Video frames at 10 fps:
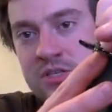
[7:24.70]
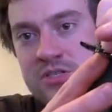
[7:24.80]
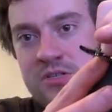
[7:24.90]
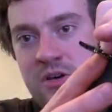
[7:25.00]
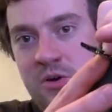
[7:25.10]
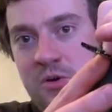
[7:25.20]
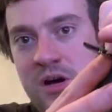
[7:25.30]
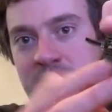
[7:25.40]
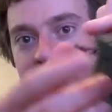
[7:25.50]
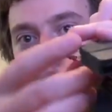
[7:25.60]
So
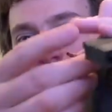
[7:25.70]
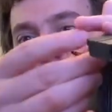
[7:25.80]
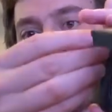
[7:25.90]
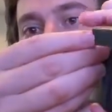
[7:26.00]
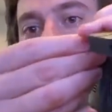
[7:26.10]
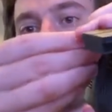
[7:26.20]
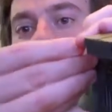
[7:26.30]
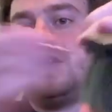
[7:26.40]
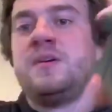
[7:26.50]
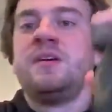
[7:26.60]
uh,
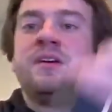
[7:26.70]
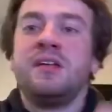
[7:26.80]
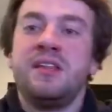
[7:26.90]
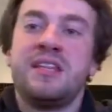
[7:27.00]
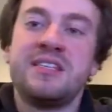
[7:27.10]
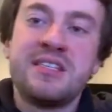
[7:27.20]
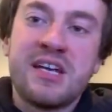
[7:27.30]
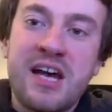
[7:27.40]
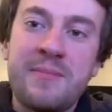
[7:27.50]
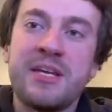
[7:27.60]
this is a
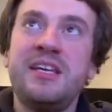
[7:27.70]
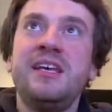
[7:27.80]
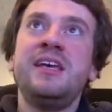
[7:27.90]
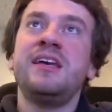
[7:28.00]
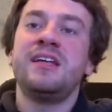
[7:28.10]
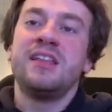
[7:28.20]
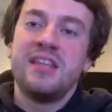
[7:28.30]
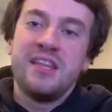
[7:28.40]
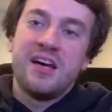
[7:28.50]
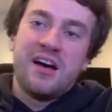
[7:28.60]
comma key.
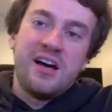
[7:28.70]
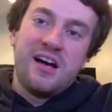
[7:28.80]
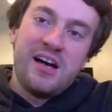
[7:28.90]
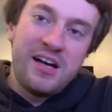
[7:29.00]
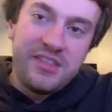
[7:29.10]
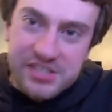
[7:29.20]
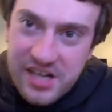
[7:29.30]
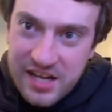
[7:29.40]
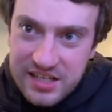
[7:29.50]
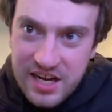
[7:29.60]
Uh, they're
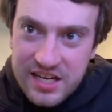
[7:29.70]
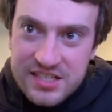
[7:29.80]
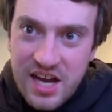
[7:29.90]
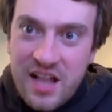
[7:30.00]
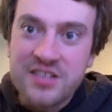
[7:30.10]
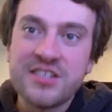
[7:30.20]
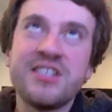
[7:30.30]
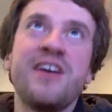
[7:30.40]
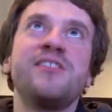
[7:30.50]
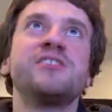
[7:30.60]
$99
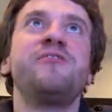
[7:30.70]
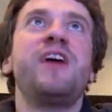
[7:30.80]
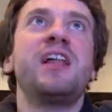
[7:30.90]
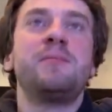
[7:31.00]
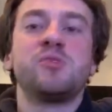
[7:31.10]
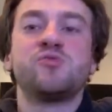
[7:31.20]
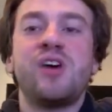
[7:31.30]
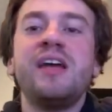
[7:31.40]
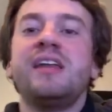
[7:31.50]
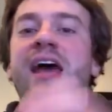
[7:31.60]
and they're available
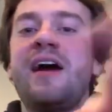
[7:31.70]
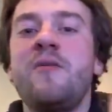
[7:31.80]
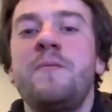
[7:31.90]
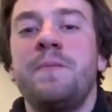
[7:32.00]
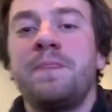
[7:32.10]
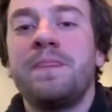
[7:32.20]
right now